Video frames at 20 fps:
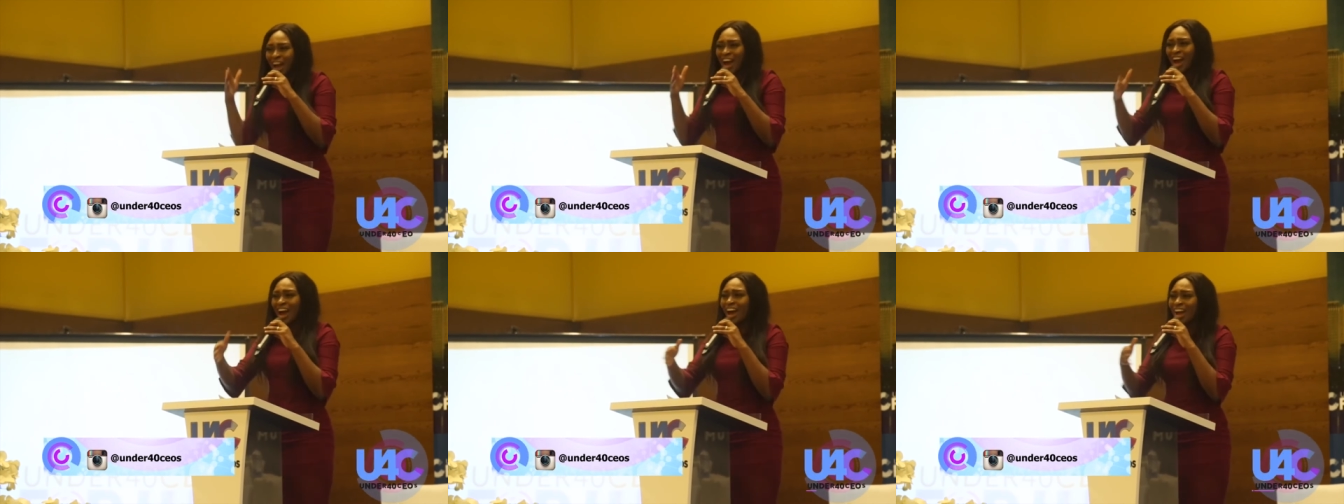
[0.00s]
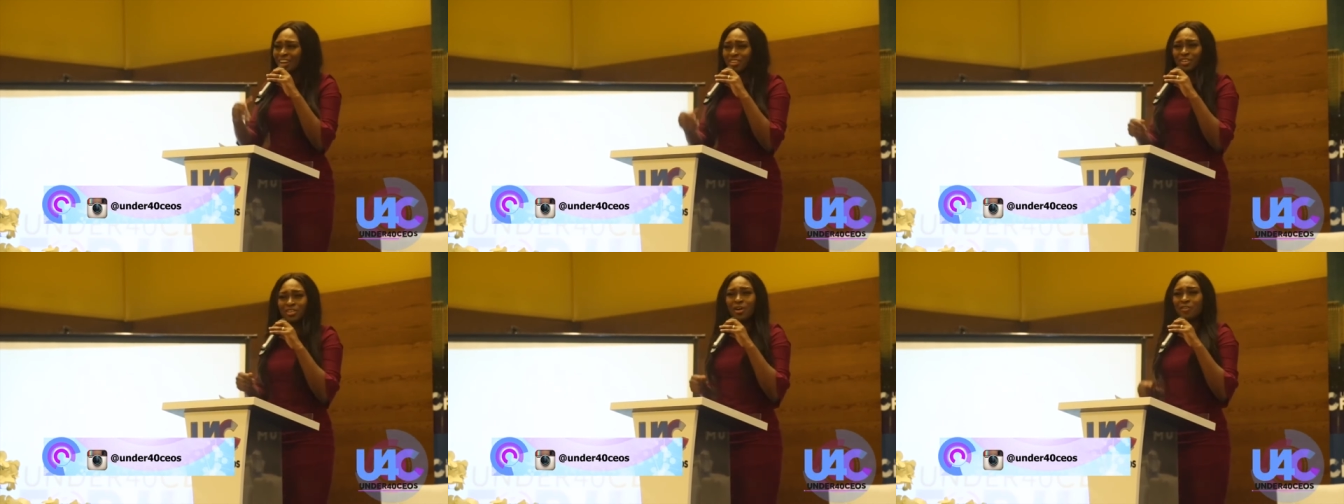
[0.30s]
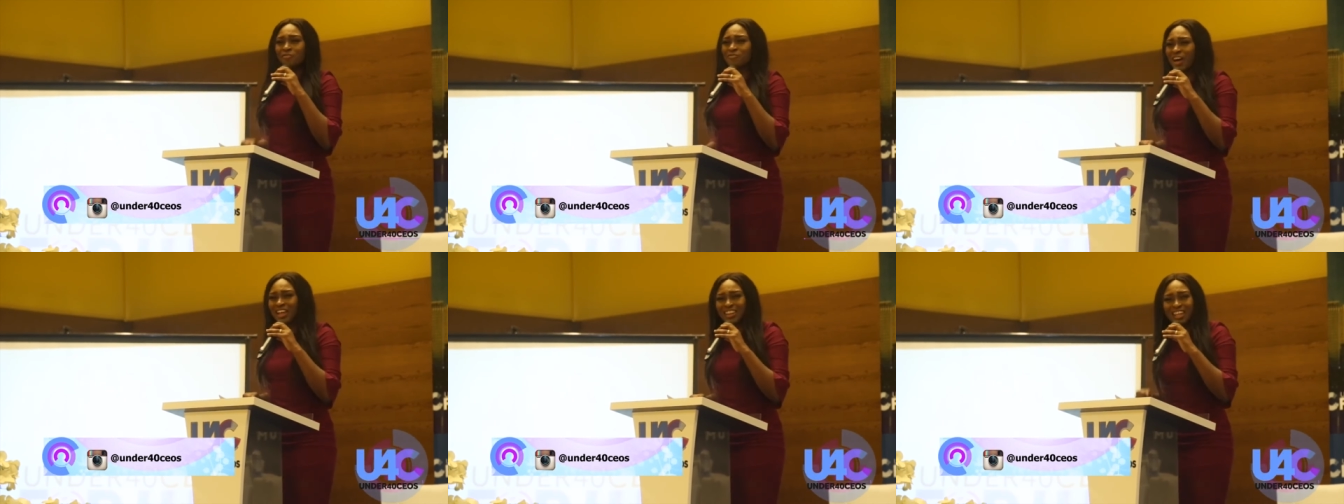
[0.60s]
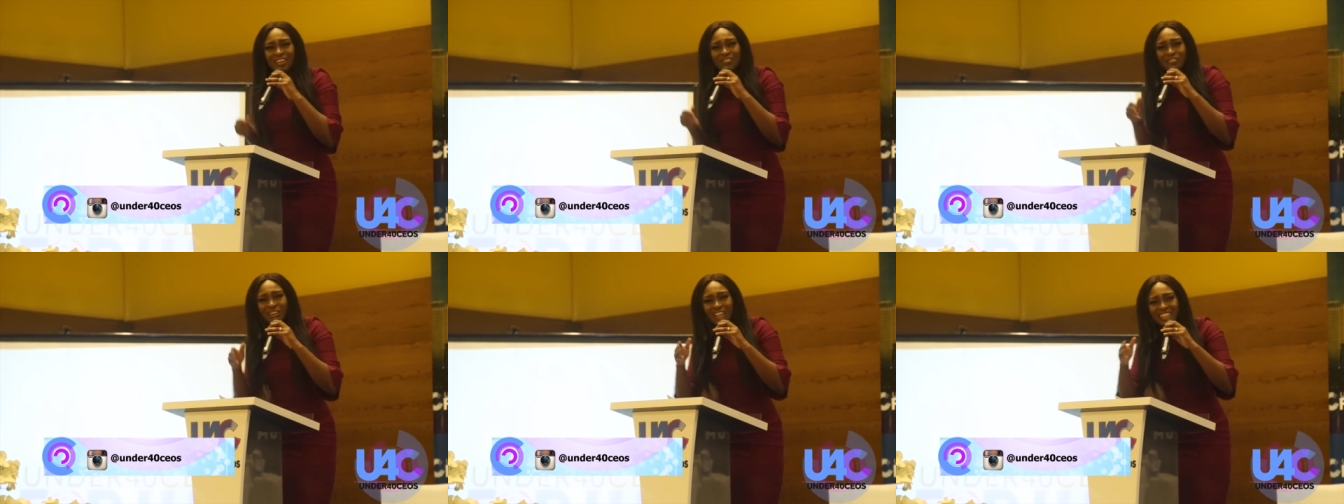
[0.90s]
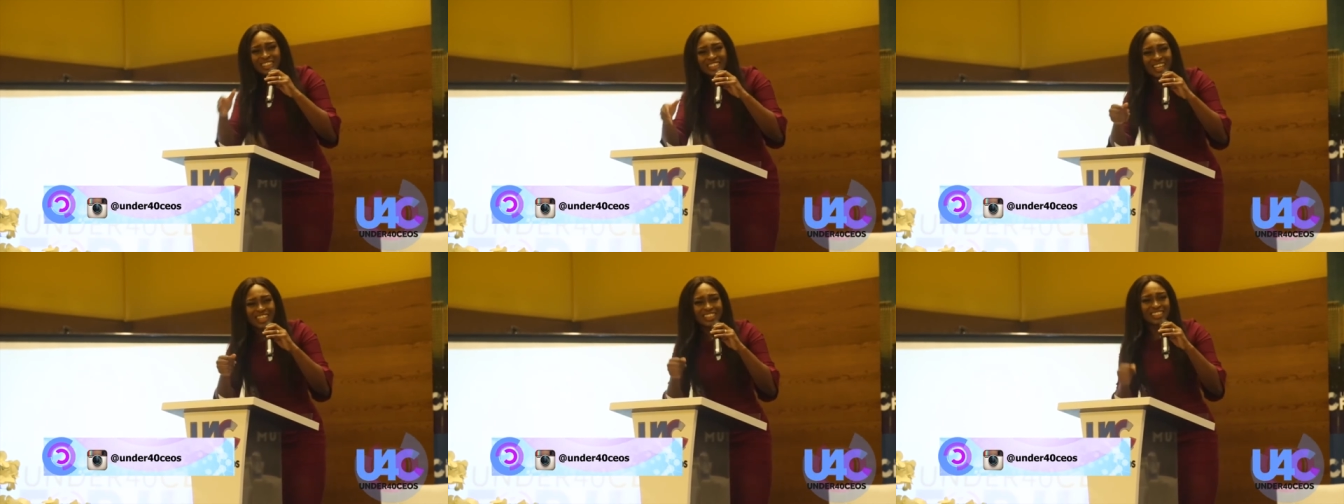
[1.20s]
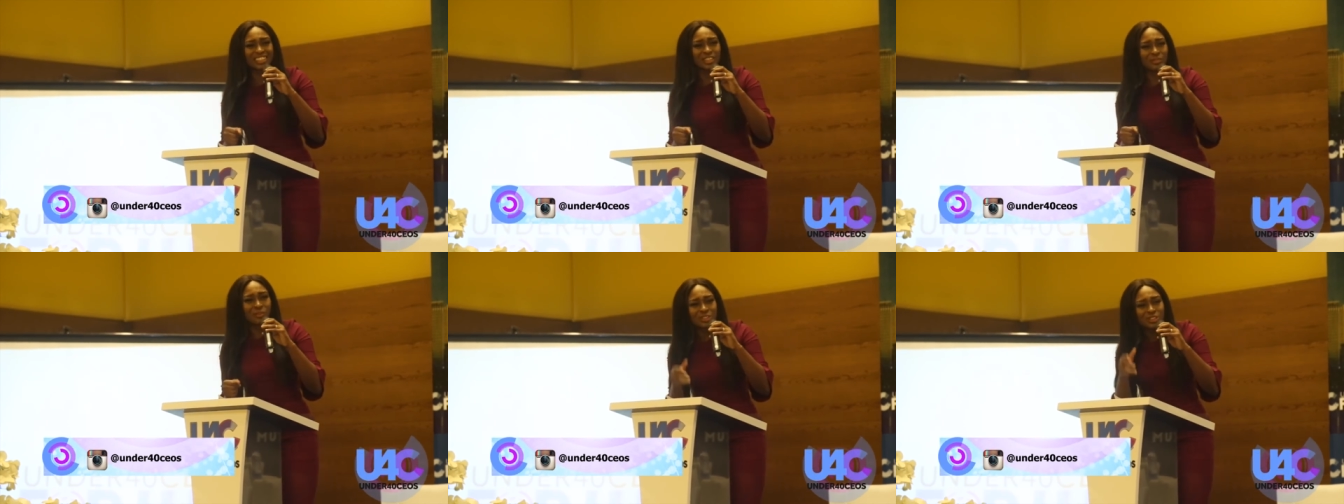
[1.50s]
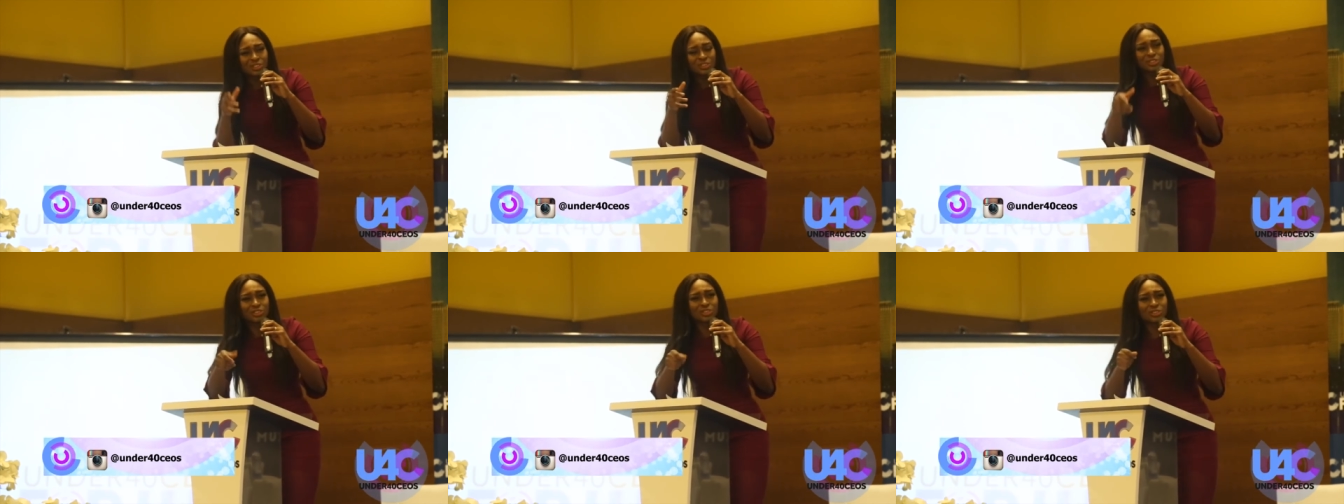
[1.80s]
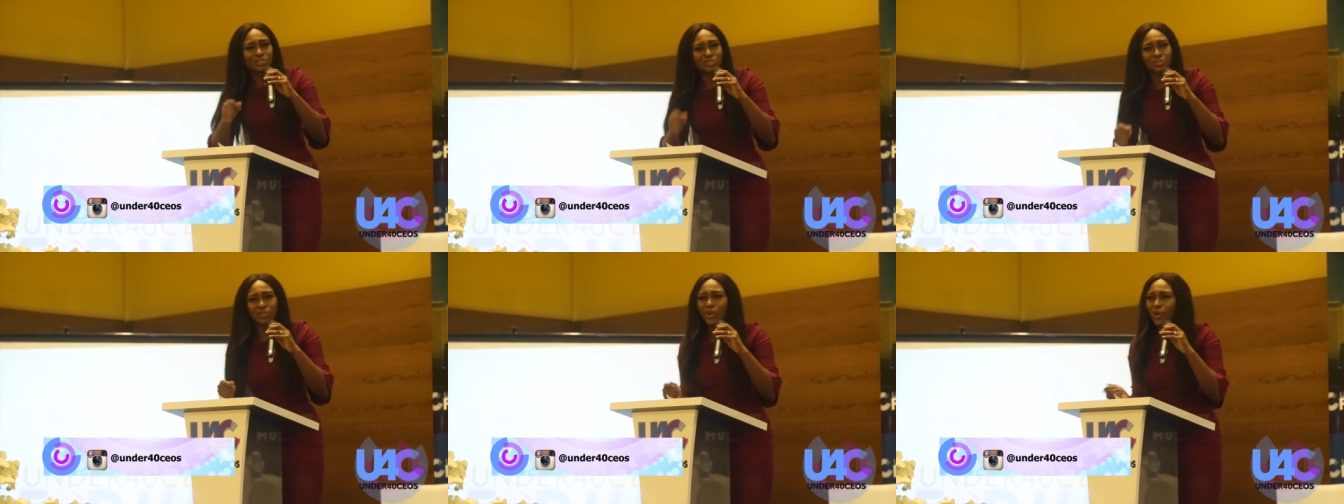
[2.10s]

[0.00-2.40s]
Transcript: Ah, I know your father, fantastic, what do you do?